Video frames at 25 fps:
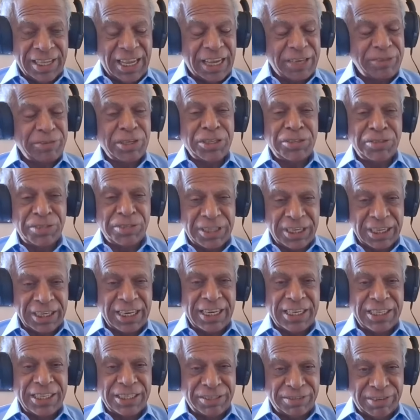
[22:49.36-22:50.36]
That was not the
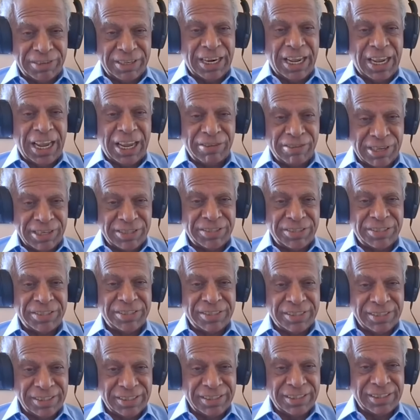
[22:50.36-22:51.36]
case when I
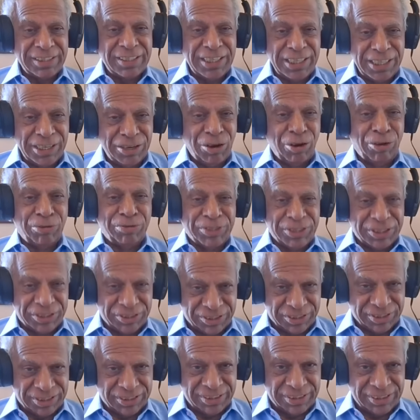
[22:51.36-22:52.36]
was in
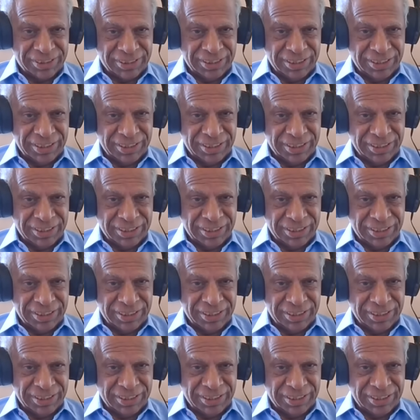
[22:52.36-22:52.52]
office.